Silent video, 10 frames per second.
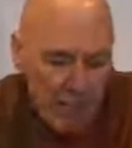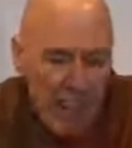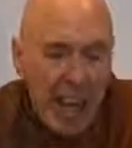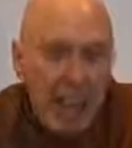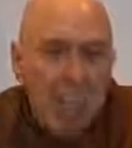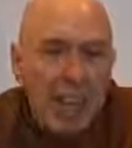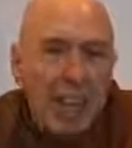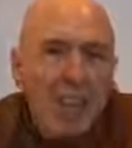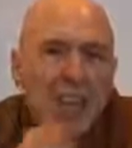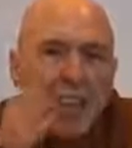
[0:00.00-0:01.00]
And it
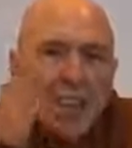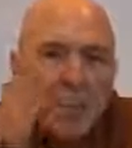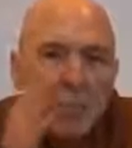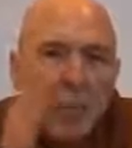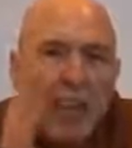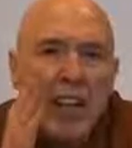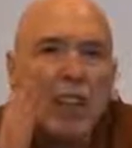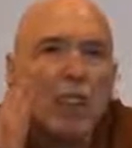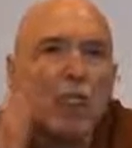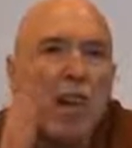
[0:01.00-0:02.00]
begins by
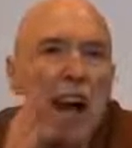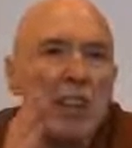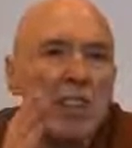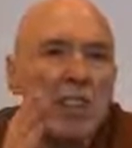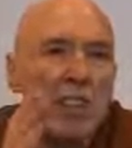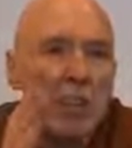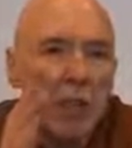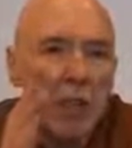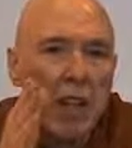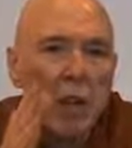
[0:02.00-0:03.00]

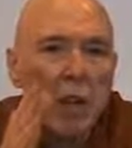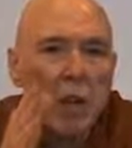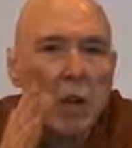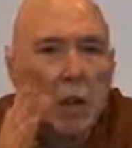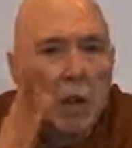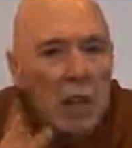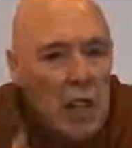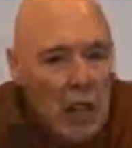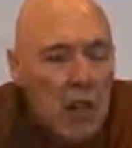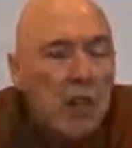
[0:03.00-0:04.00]
arousing what I would
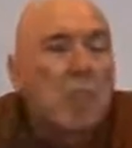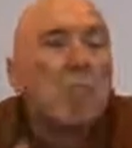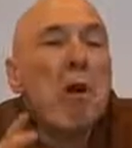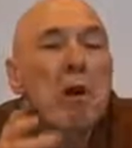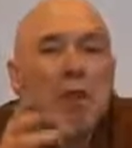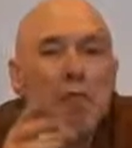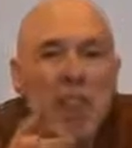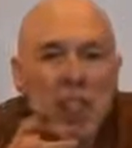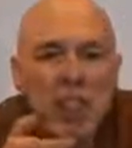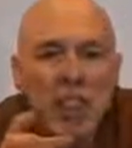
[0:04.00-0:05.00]
call the
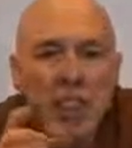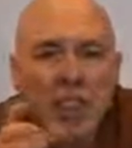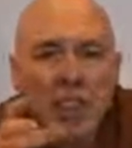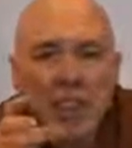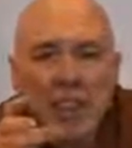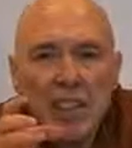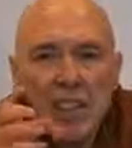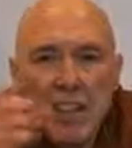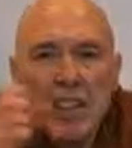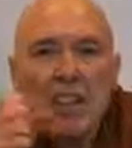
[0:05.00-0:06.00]
motivation,
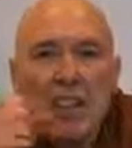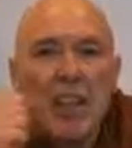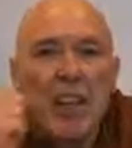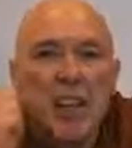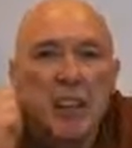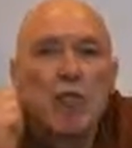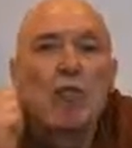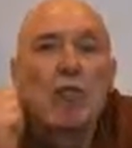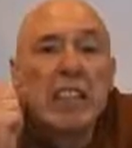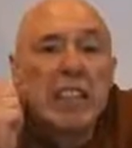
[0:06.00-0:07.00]
the
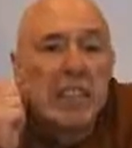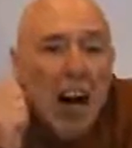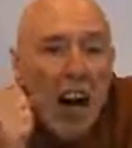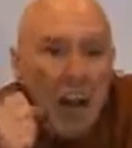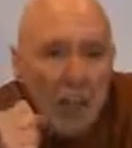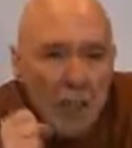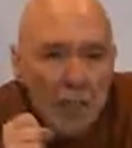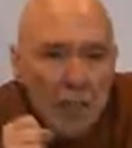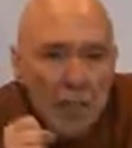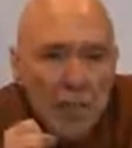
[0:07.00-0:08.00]

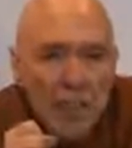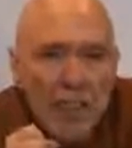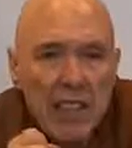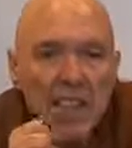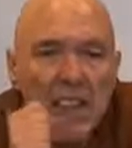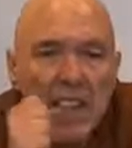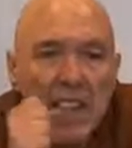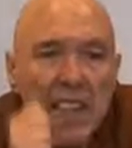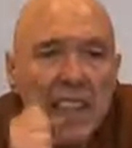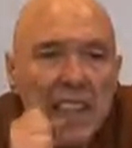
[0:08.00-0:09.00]
resolve, the
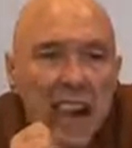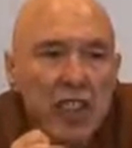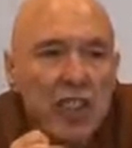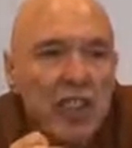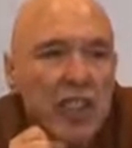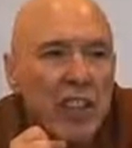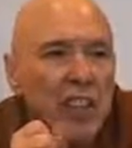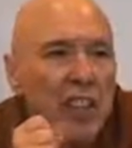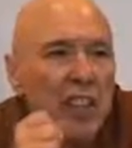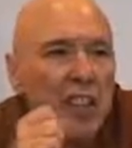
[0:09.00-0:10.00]
intention
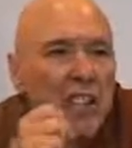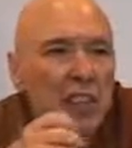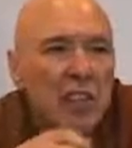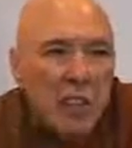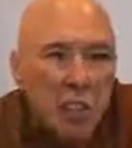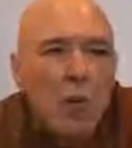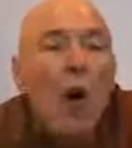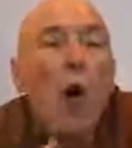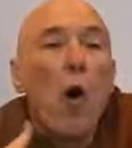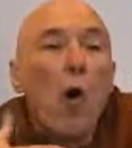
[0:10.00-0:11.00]

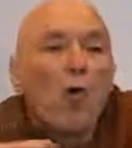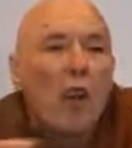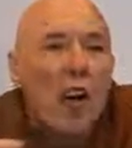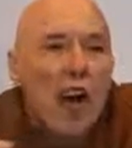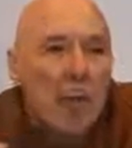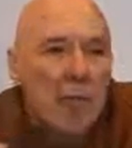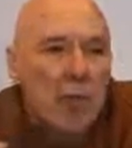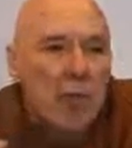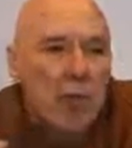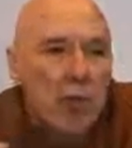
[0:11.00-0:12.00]
to
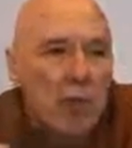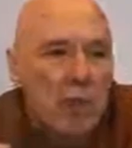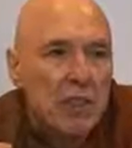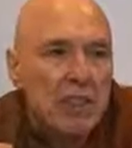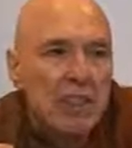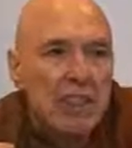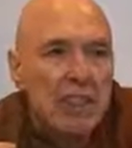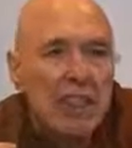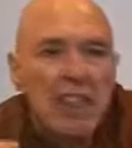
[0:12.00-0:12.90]
overcome these faults.